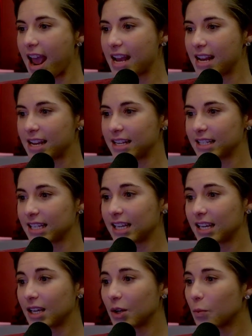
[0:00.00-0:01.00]
And
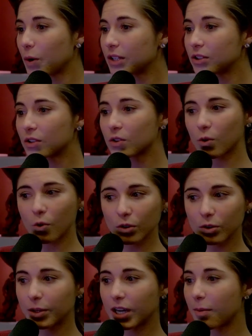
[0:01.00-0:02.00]
he went to school
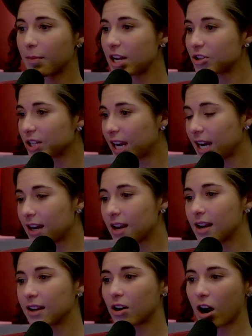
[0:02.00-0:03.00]
to become
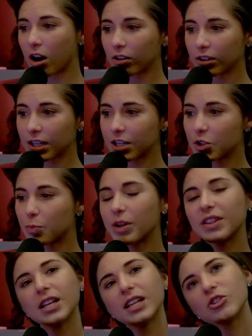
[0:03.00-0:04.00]
educated in college, but
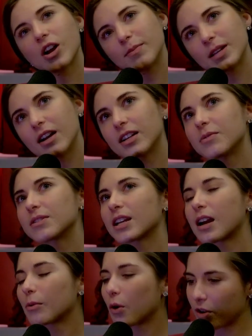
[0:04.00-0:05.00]
then he dropped out and he was like,
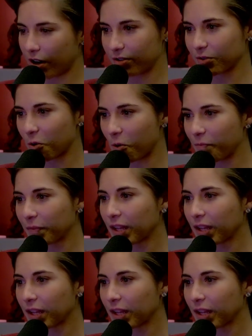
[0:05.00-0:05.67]
I'm going to art school.